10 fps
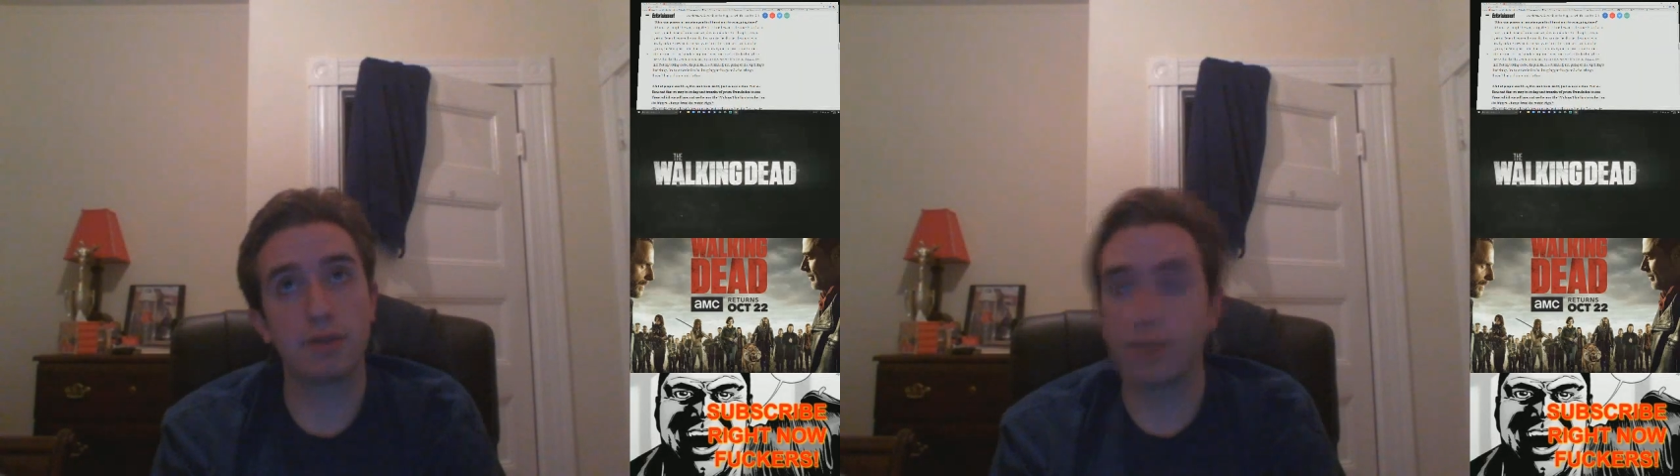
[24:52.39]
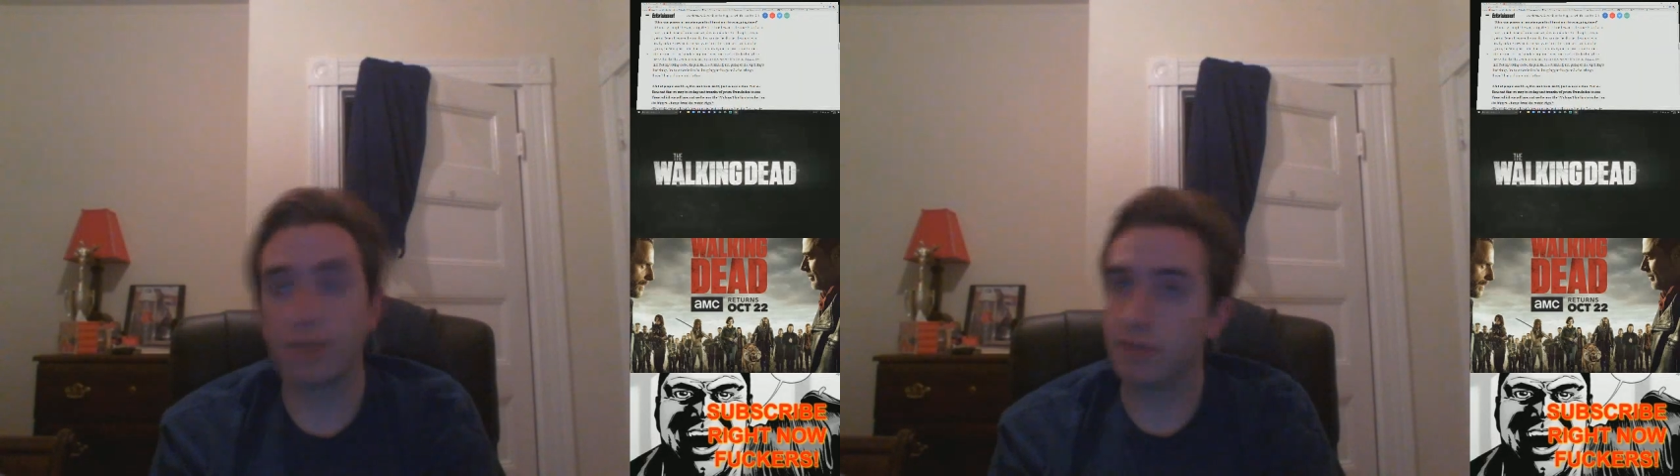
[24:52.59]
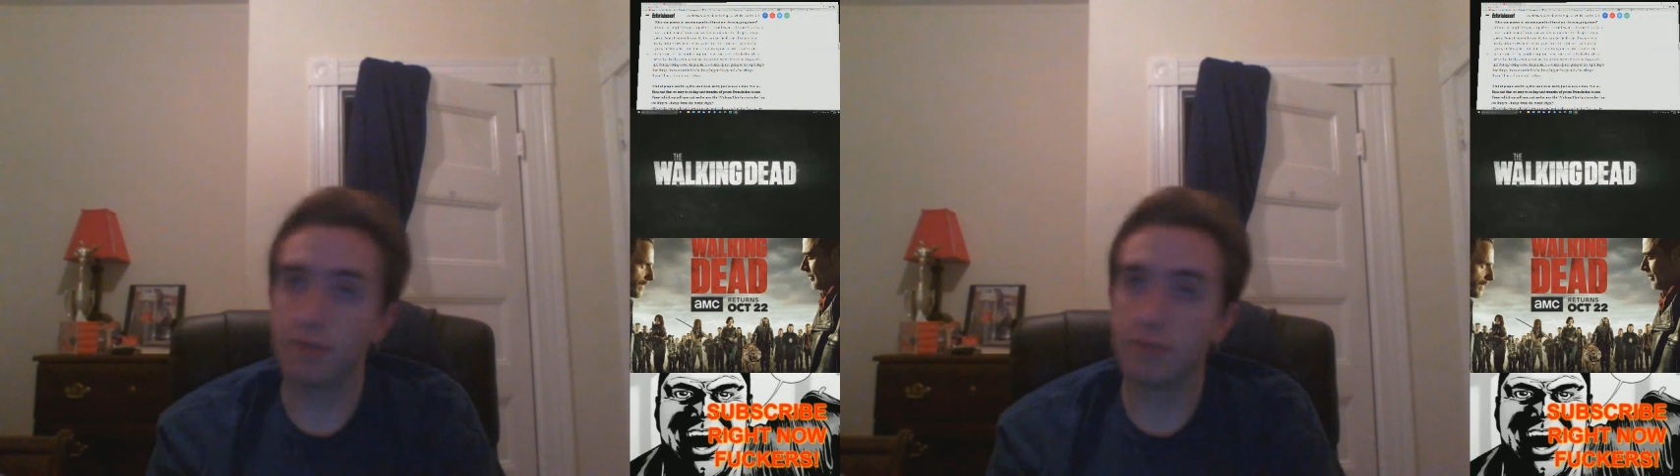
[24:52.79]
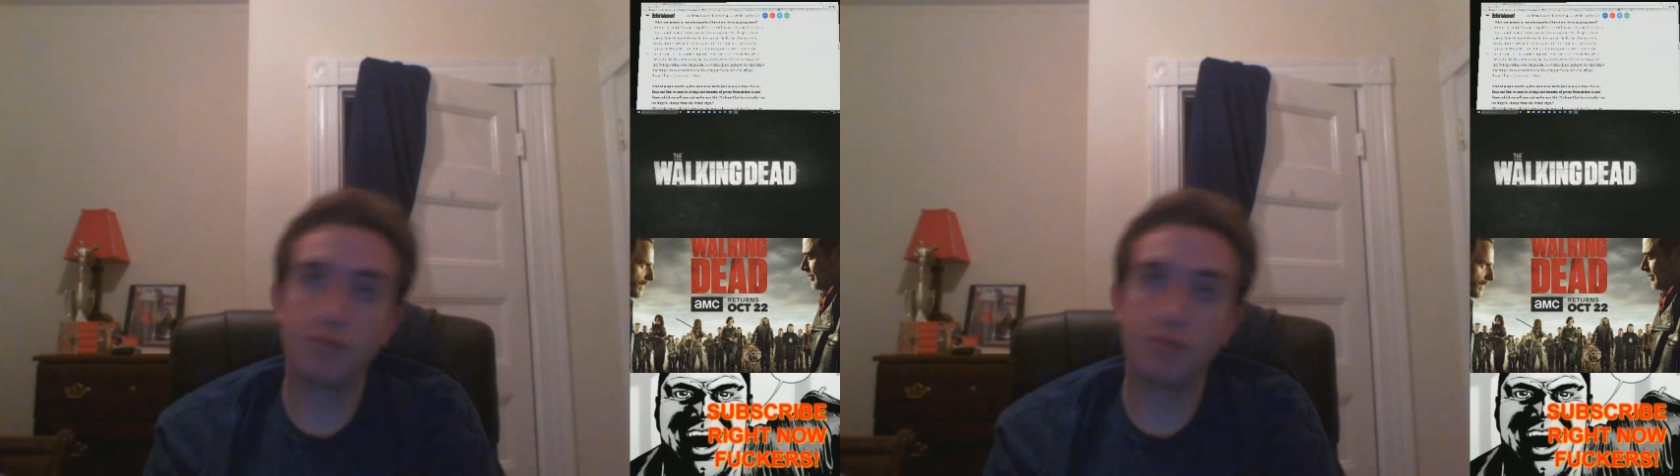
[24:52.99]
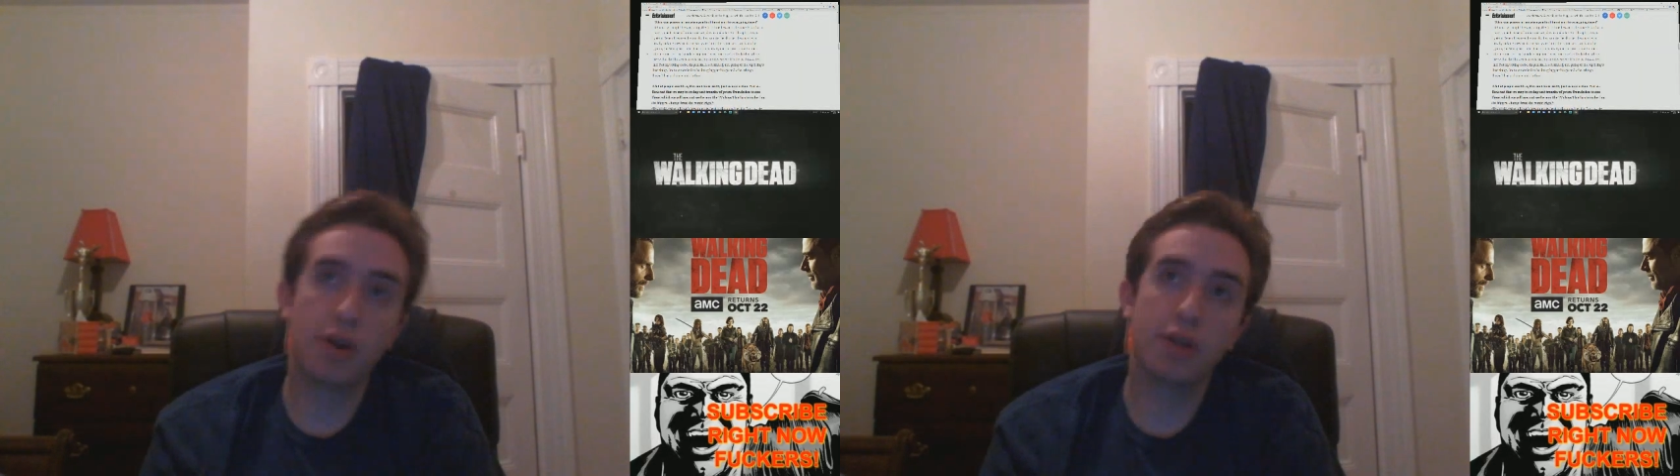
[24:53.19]
lazy
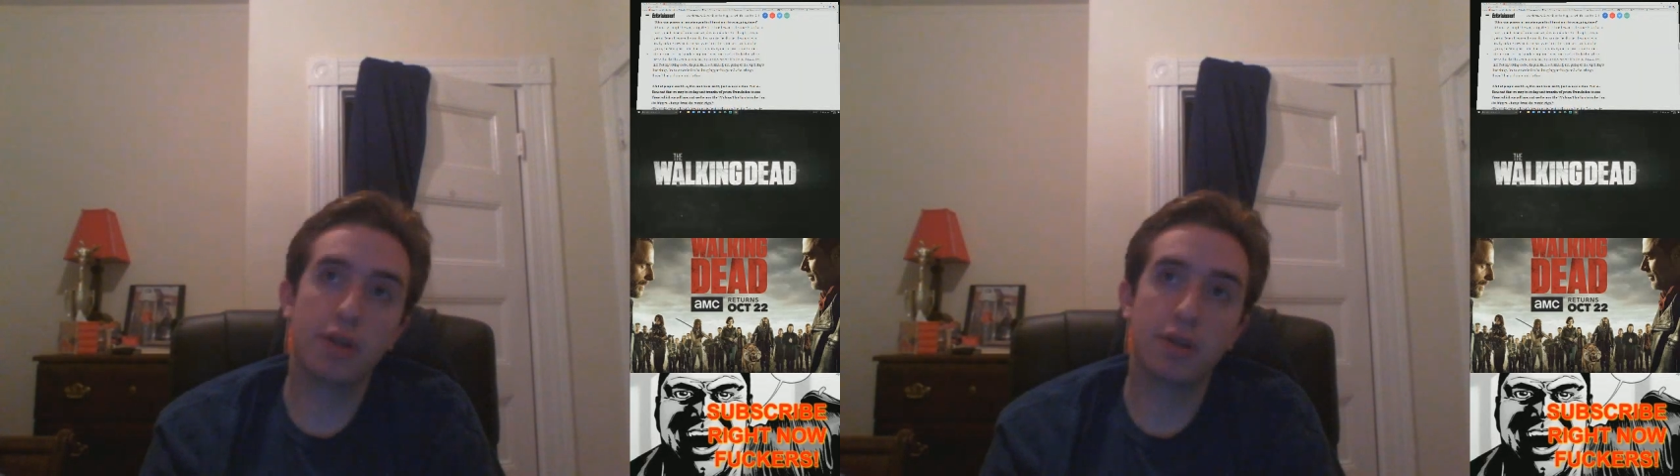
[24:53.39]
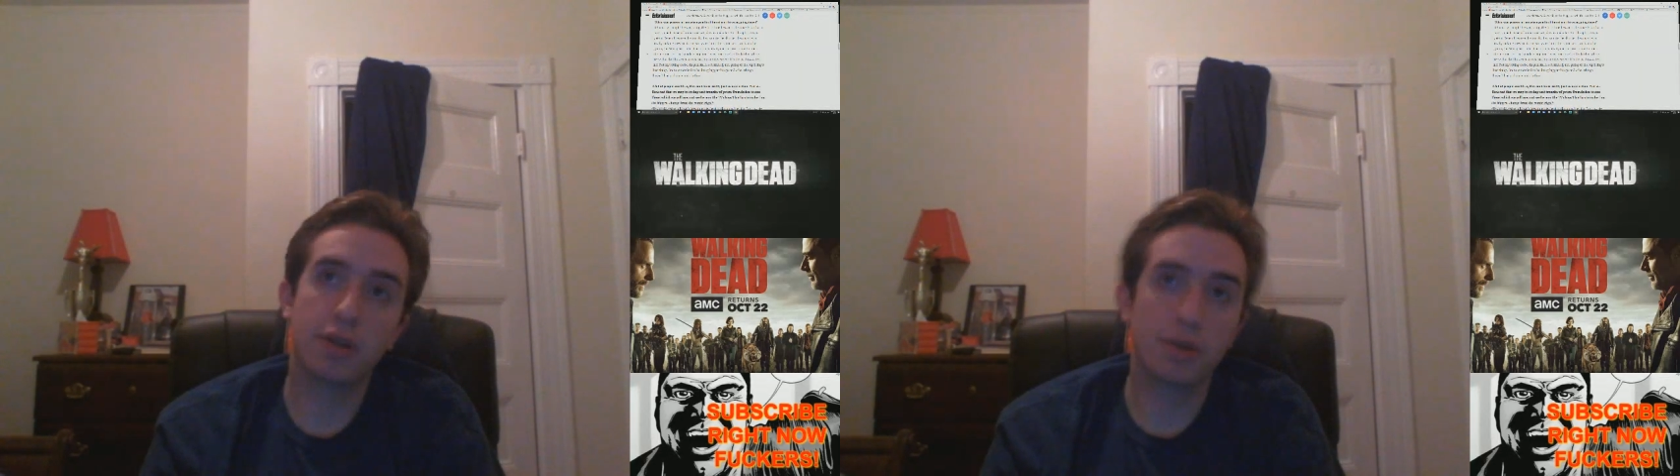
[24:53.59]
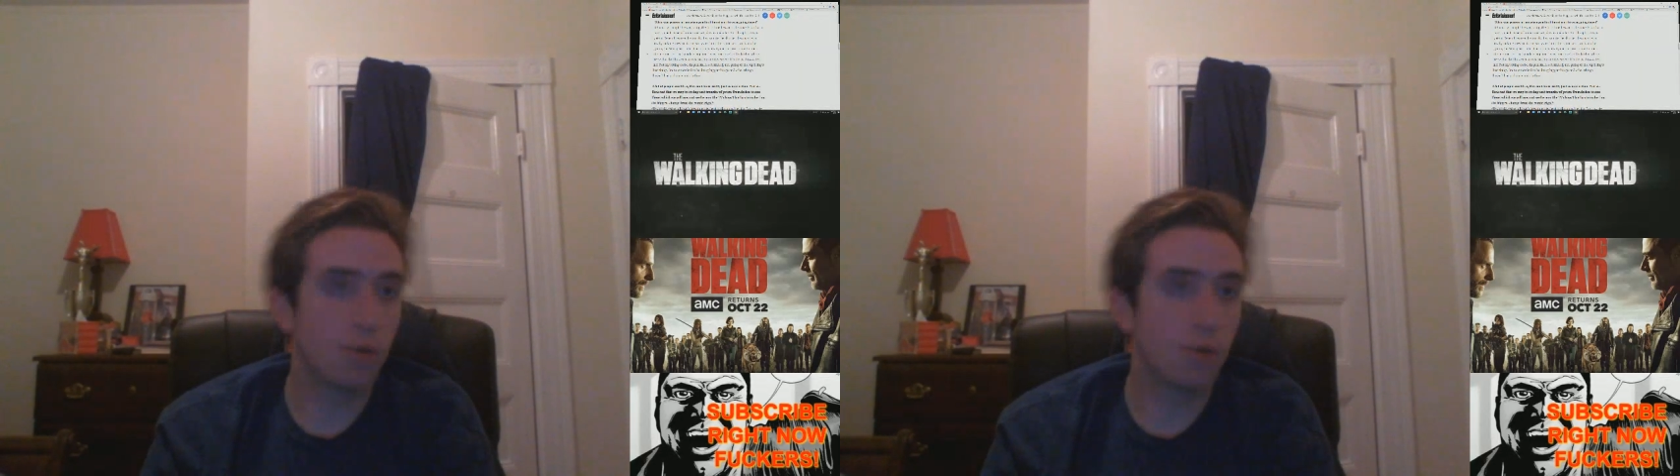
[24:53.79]
writing,